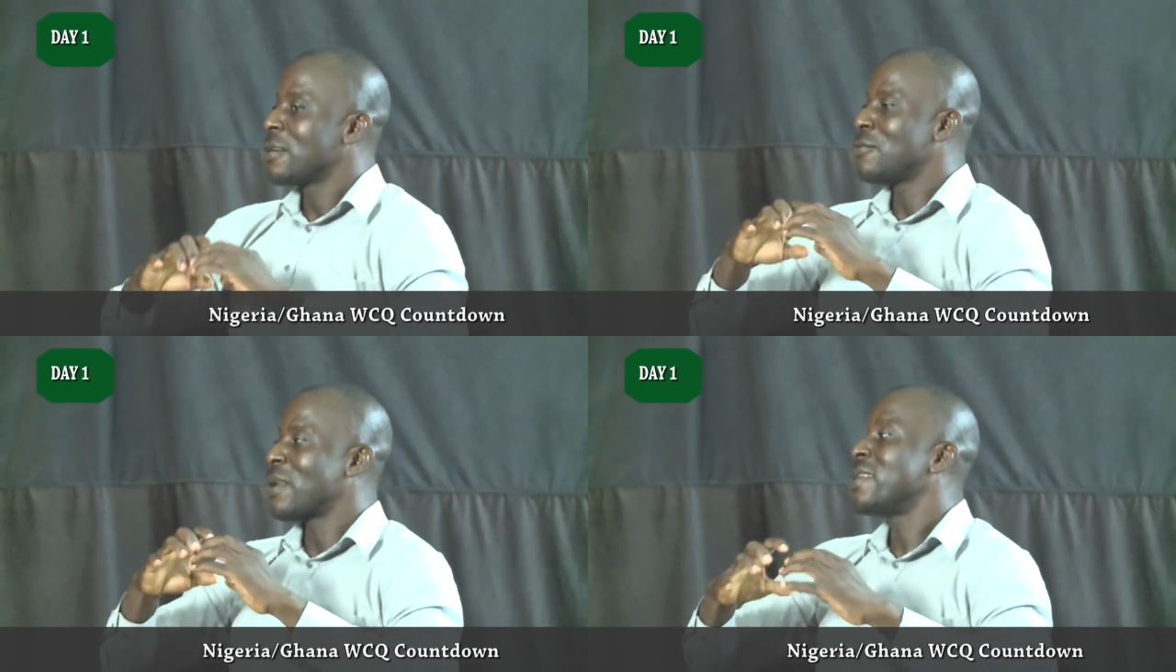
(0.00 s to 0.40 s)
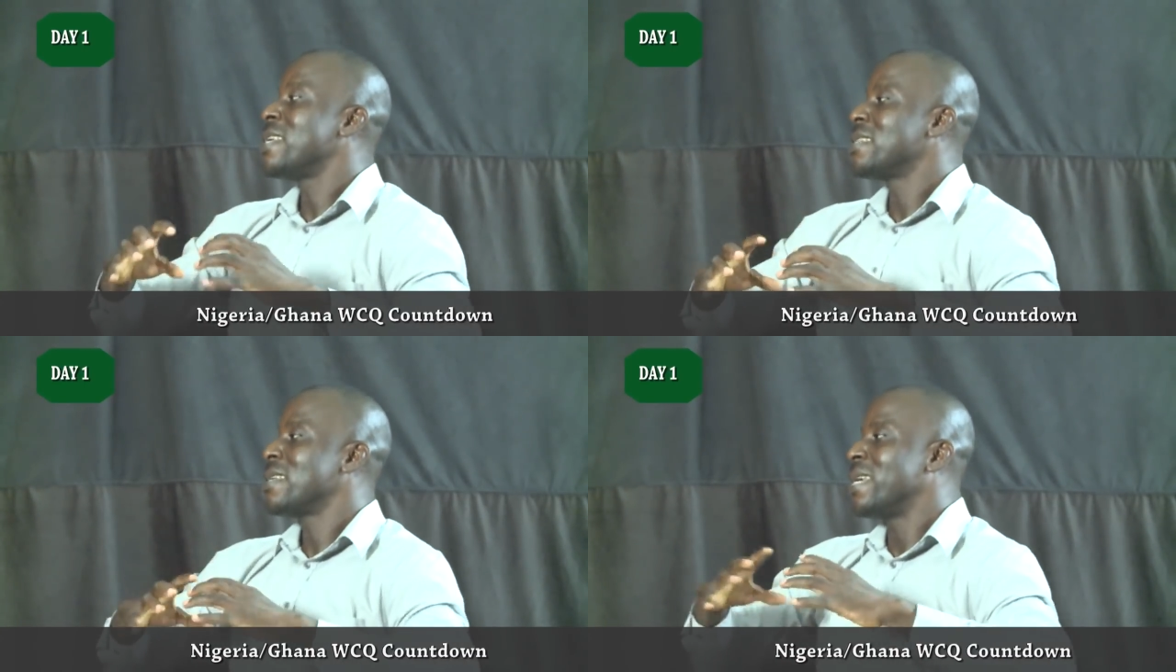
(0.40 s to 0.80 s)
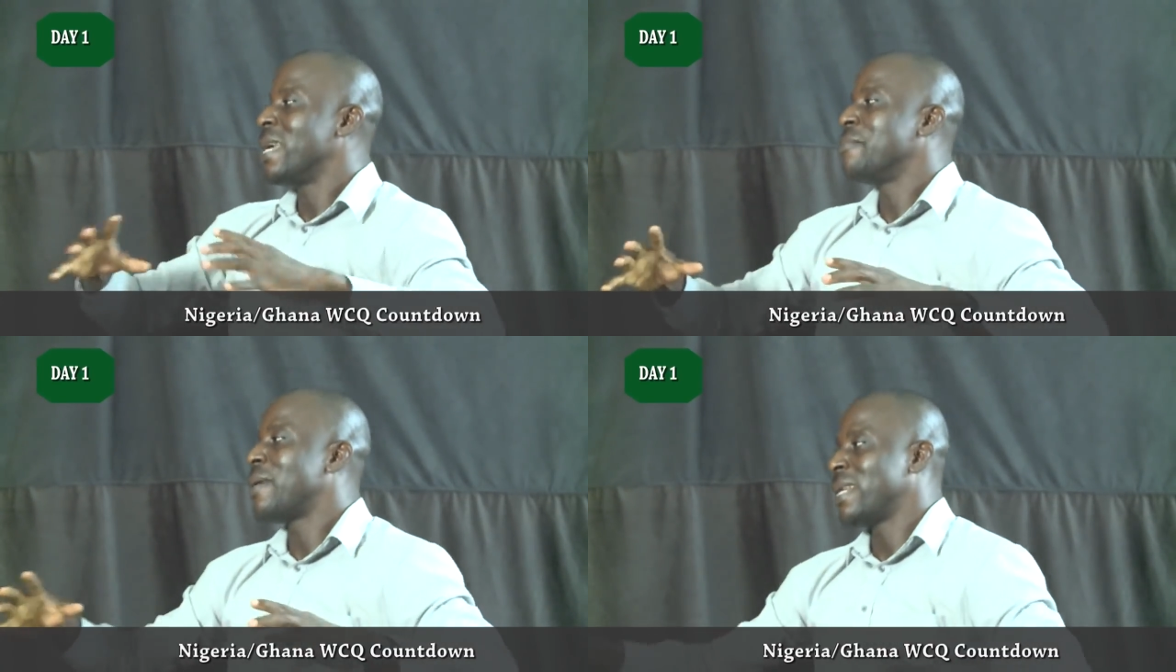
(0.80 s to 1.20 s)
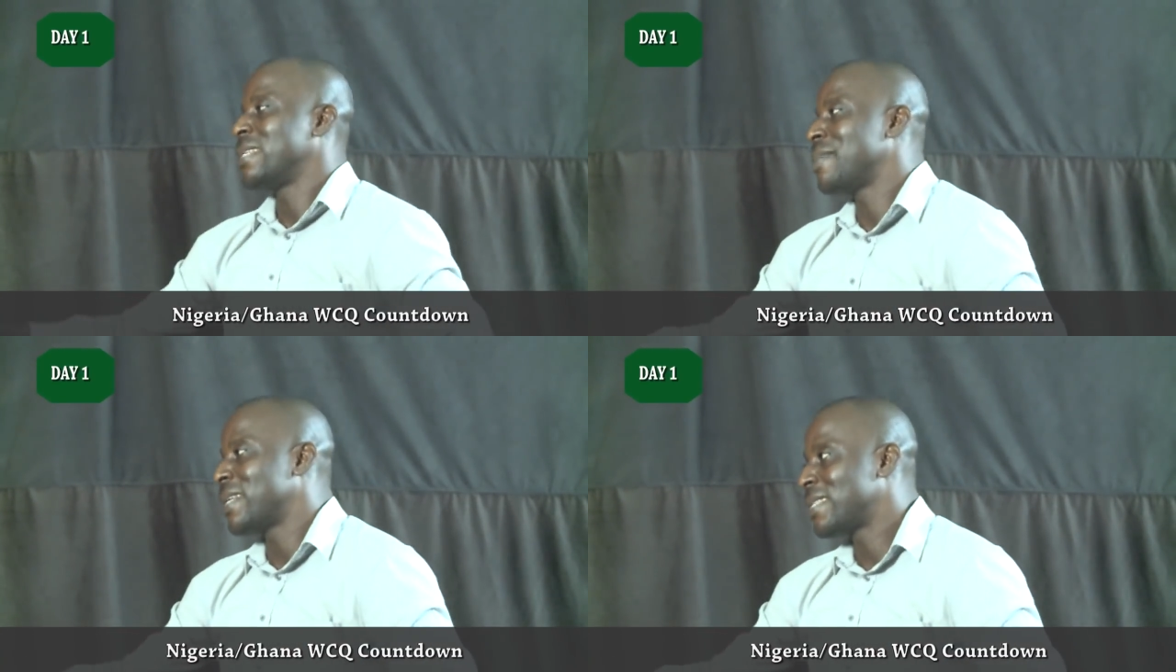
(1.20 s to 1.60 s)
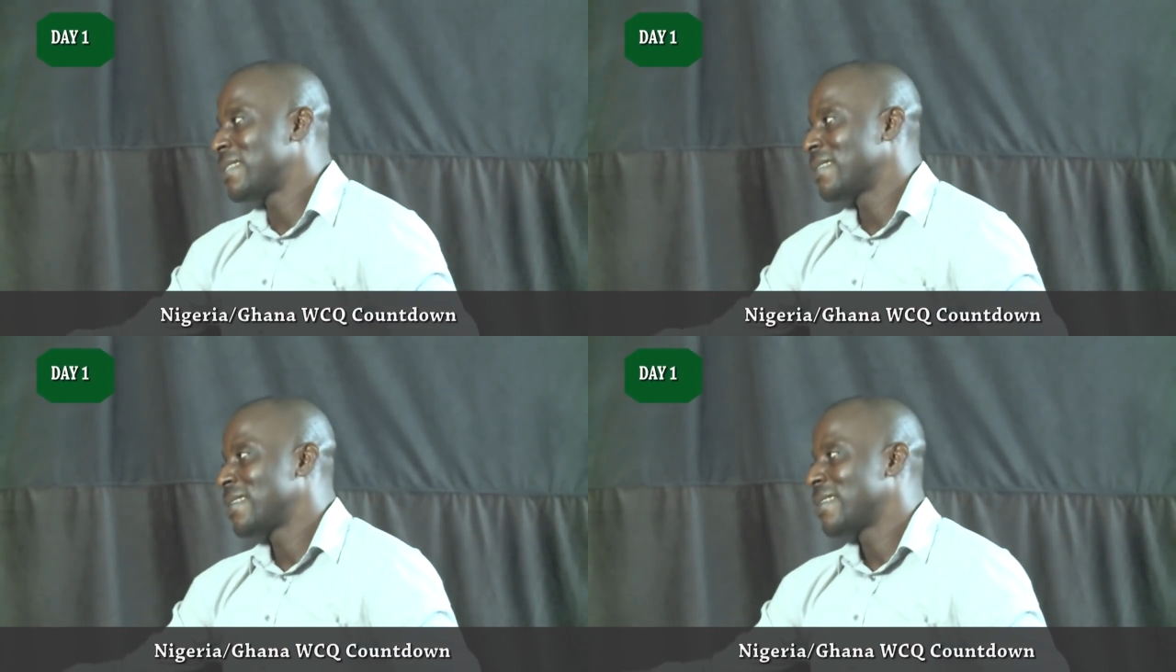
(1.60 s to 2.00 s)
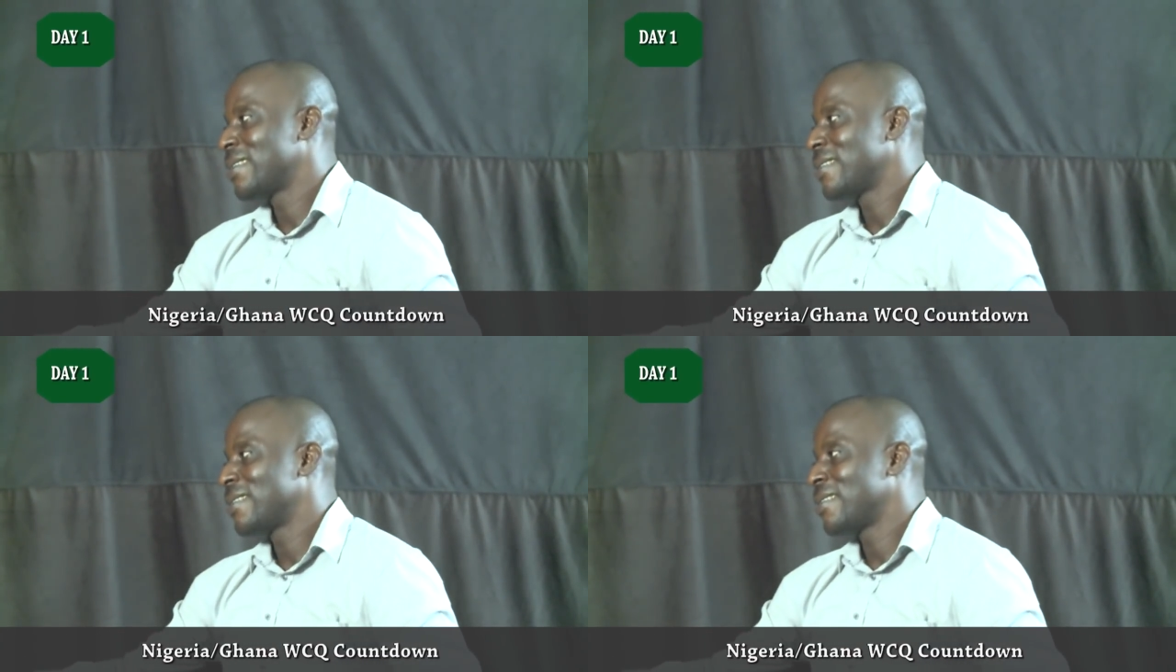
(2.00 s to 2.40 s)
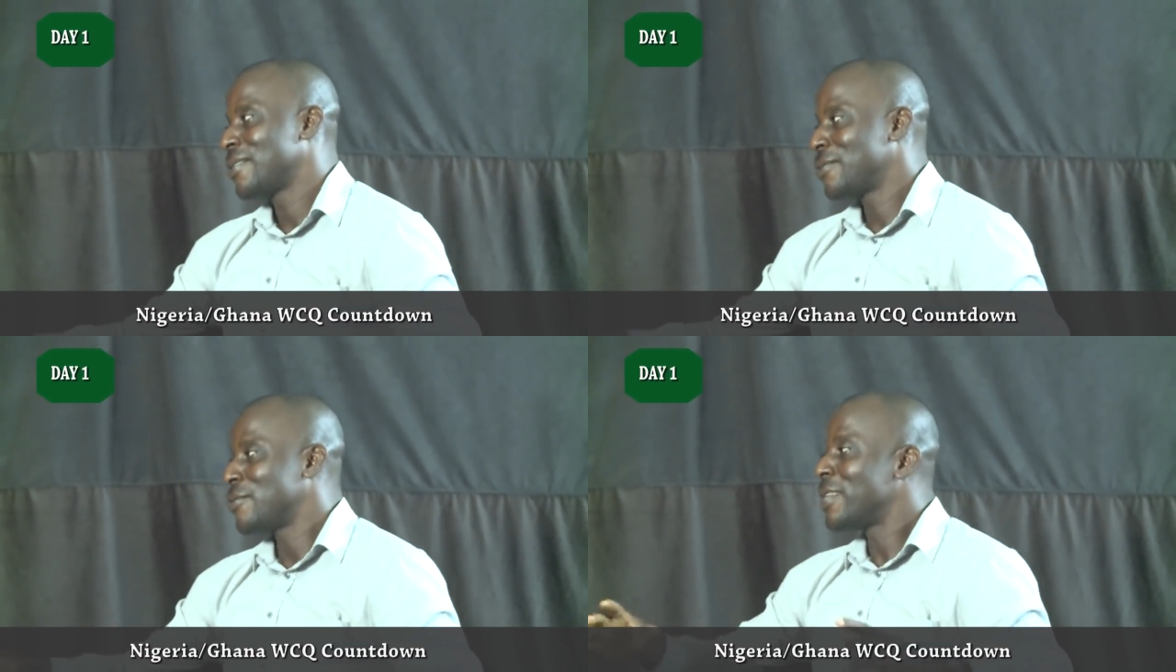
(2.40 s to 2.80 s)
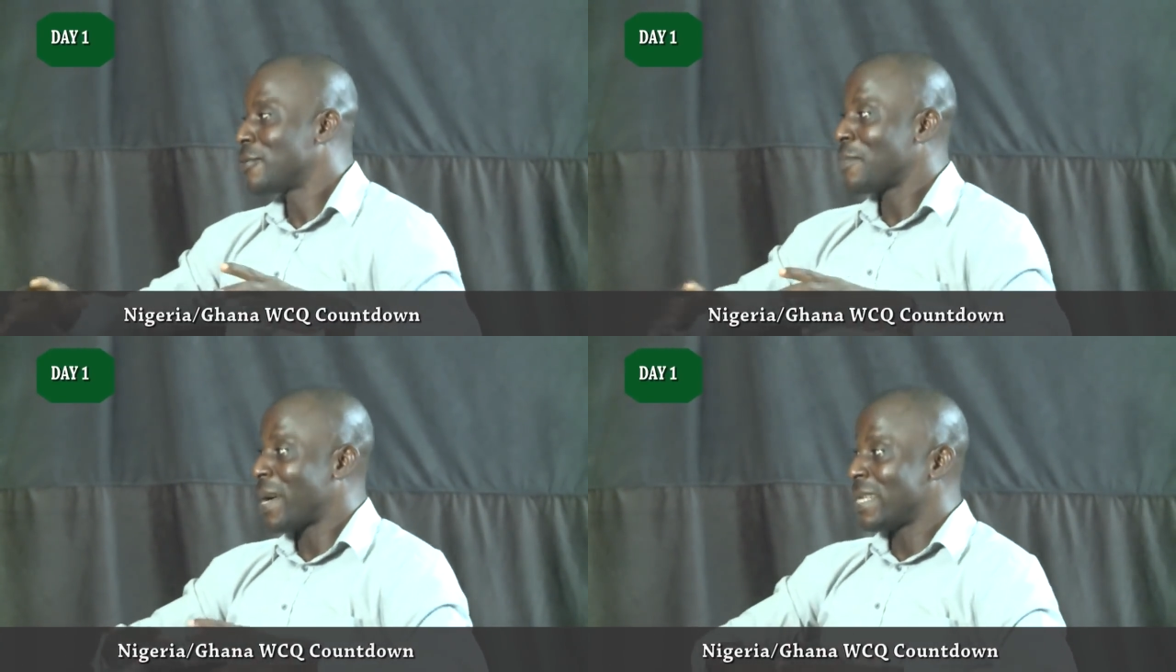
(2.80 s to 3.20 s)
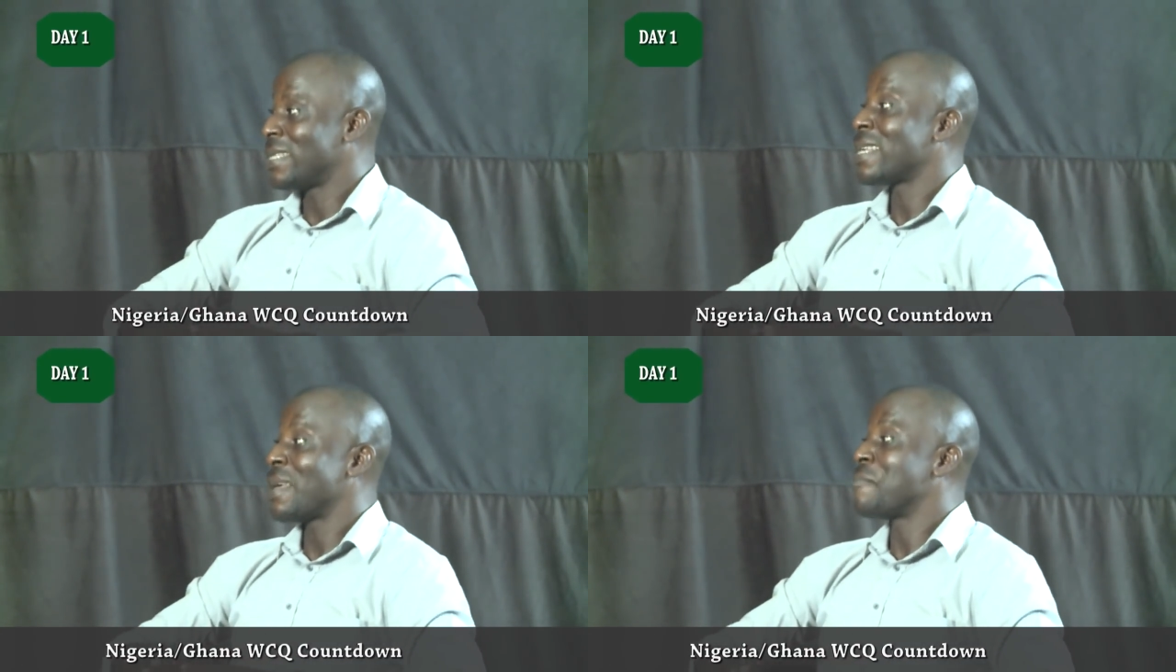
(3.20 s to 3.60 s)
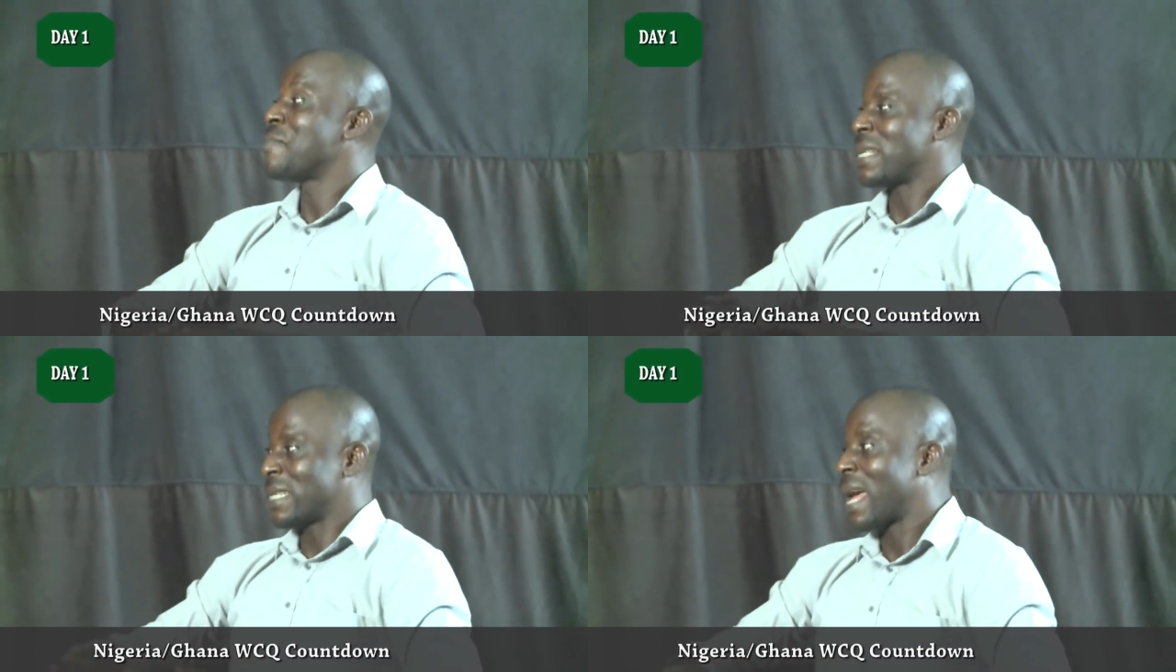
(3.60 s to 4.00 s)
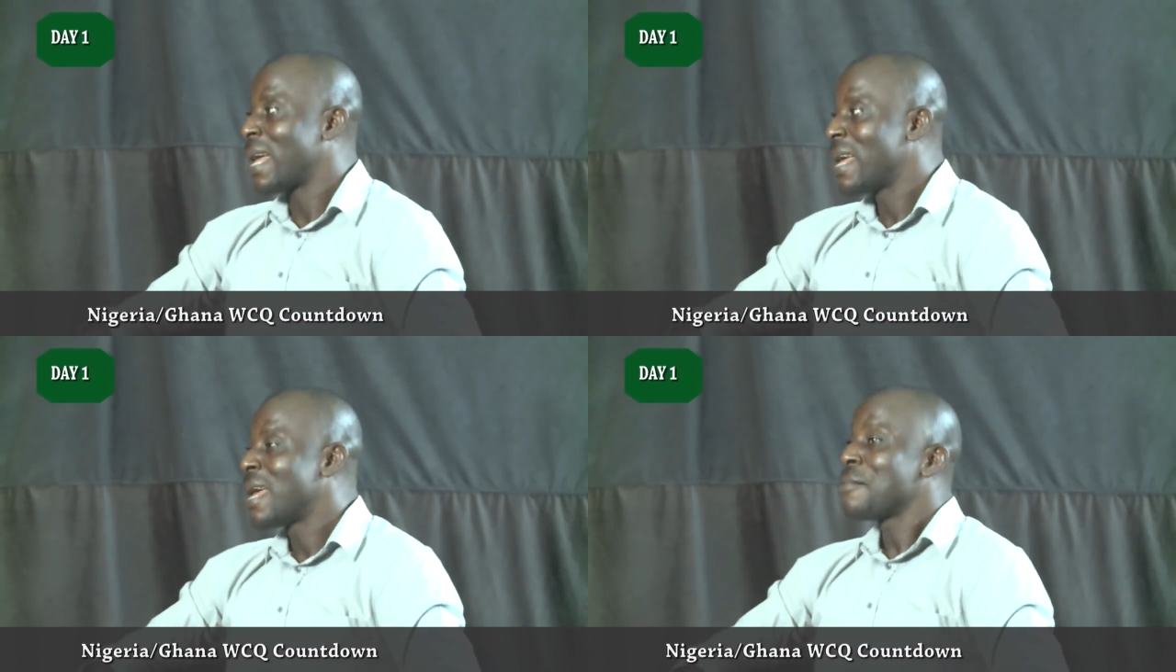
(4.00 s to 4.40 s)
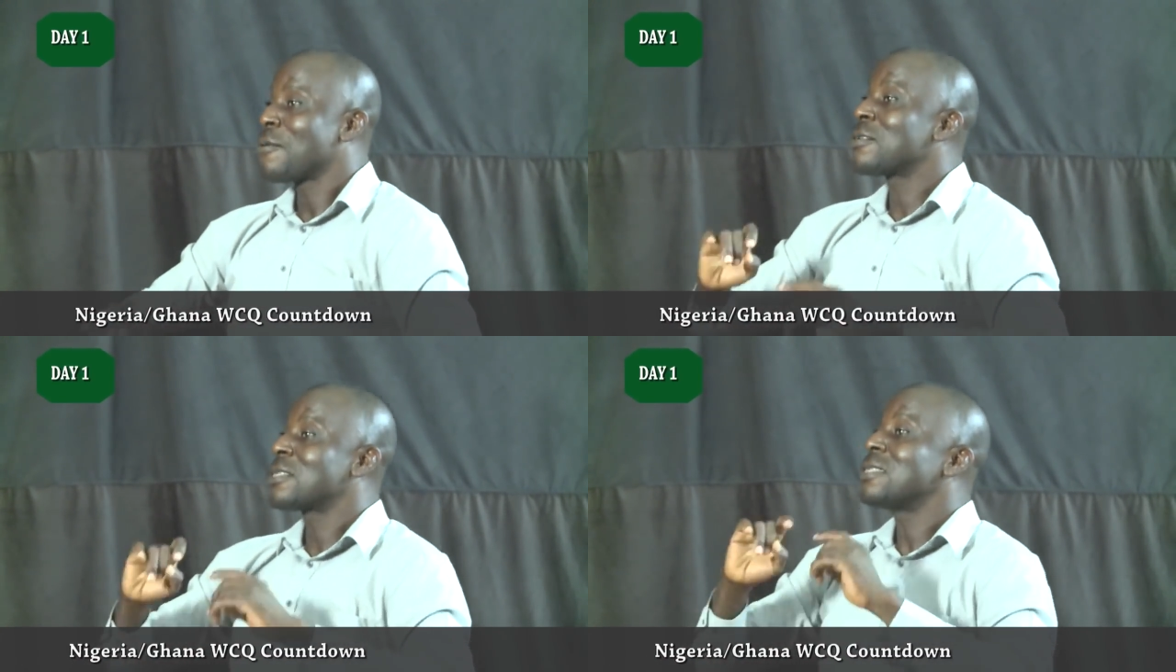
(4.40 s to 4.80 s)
you now need game management. You need to manage the game better, because